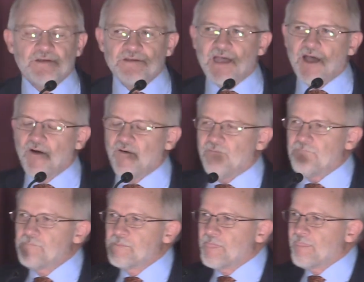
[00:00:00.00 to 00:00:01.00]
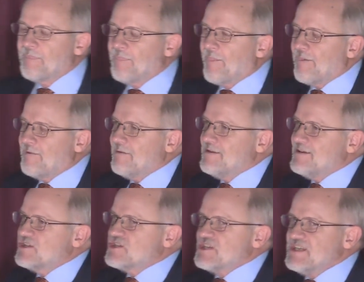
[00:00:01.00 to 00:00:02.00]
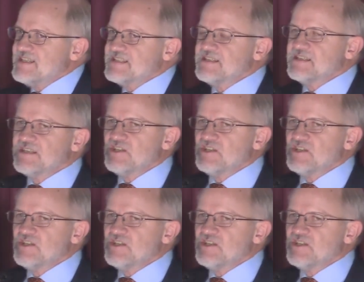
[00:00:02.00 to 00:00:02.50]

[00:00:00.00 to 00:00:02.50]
Now, Jesus